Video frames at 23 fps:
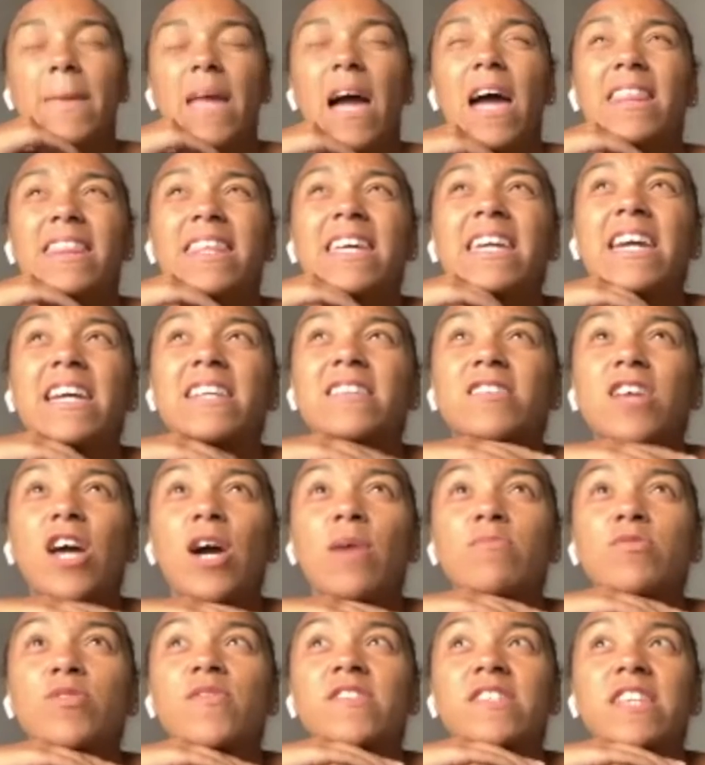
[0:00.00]
I think in
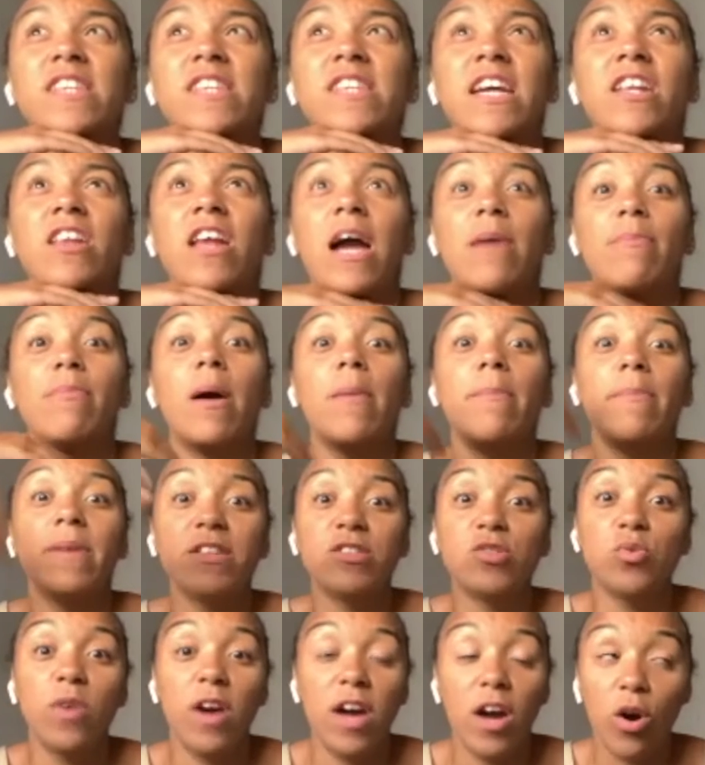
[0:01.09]
terms of, say, like my
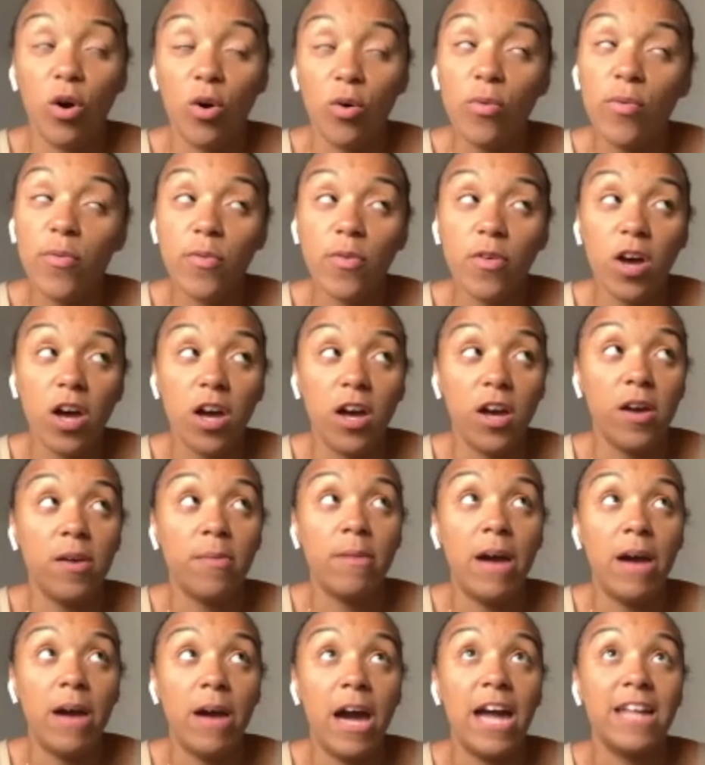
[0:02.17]
mental health
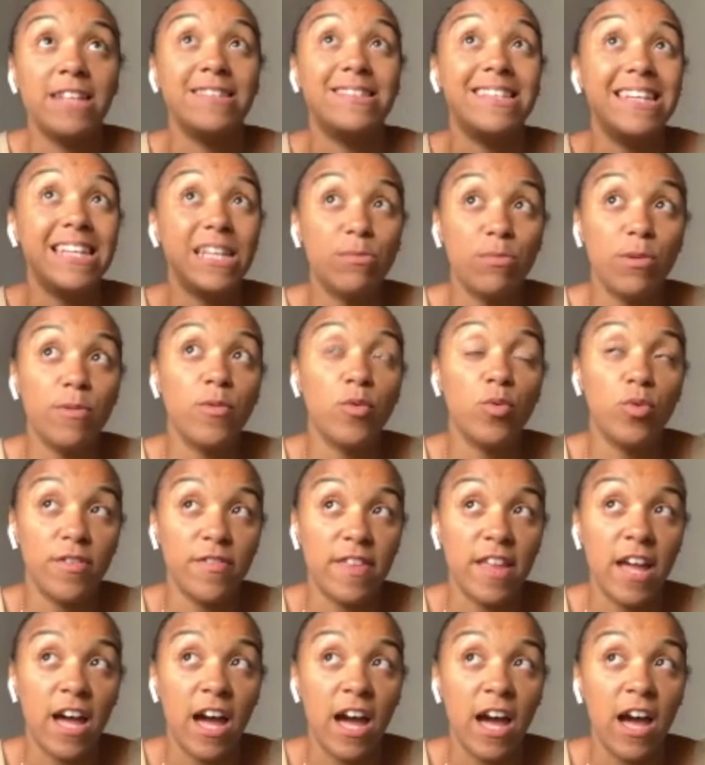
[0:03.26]
and dealing with all of
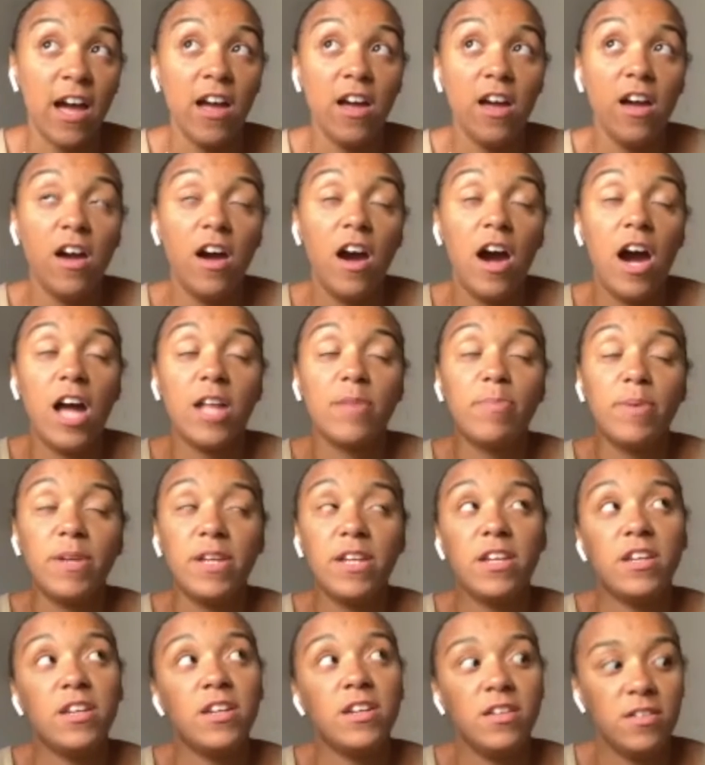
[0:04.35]
that,
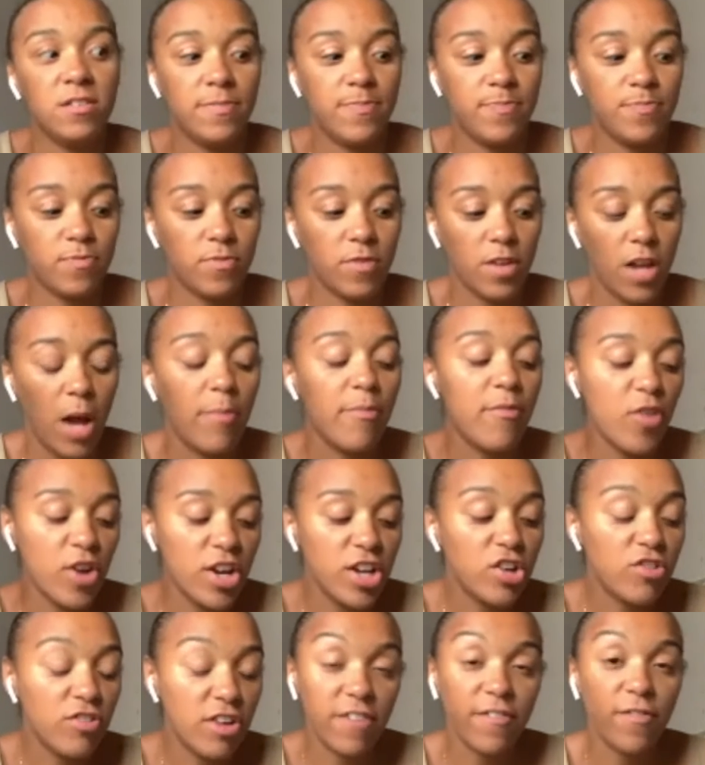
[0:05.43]
I'm very
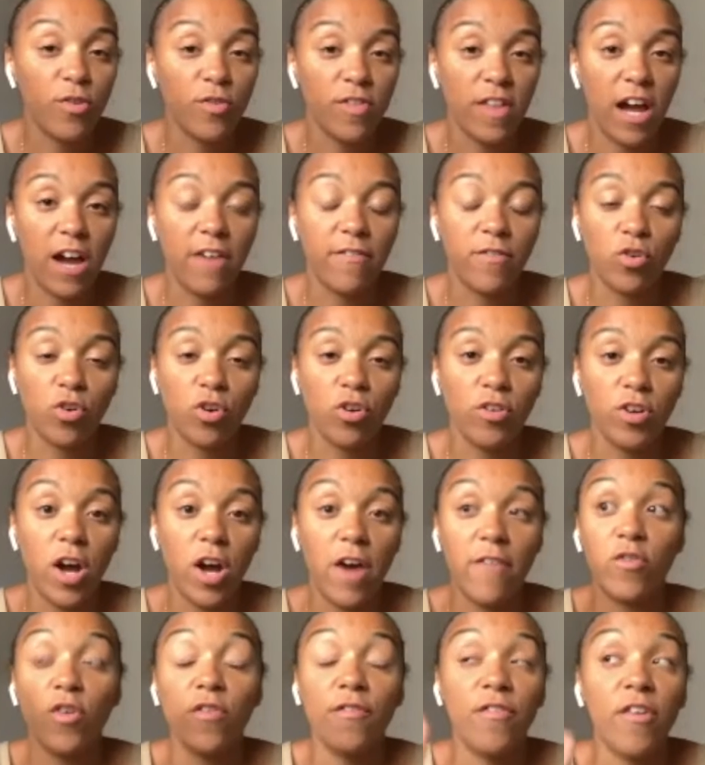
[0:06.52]
grateful that I've
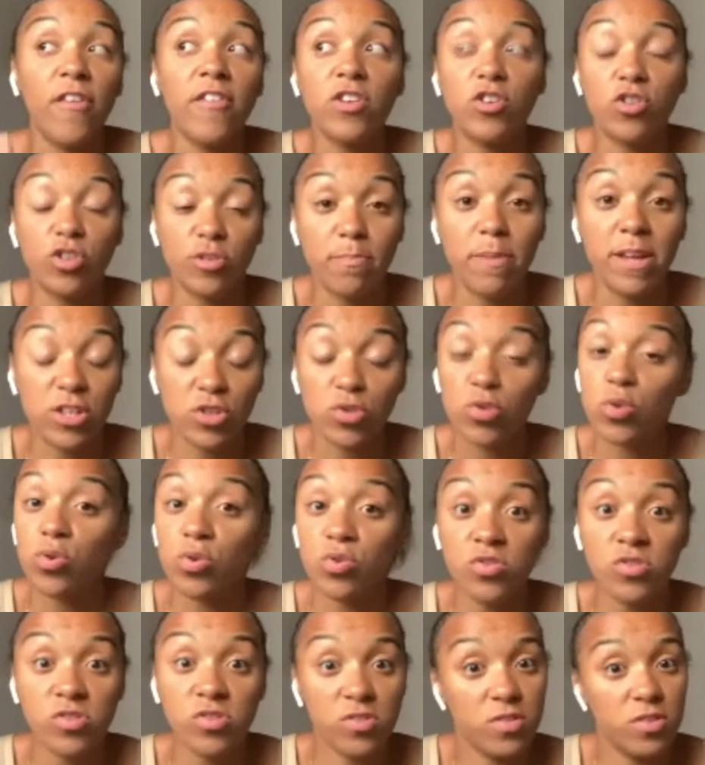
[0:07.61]
got very good
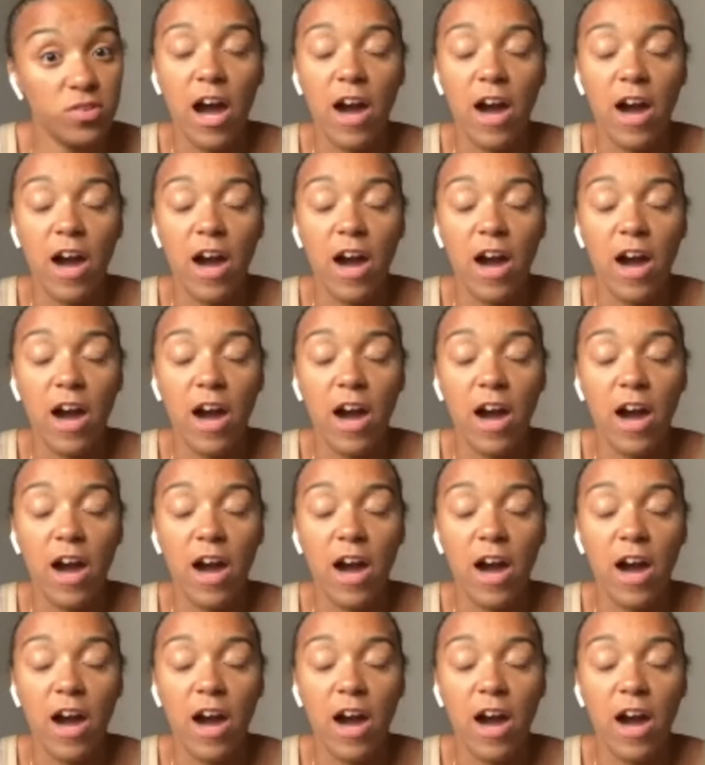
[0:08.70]
mentors.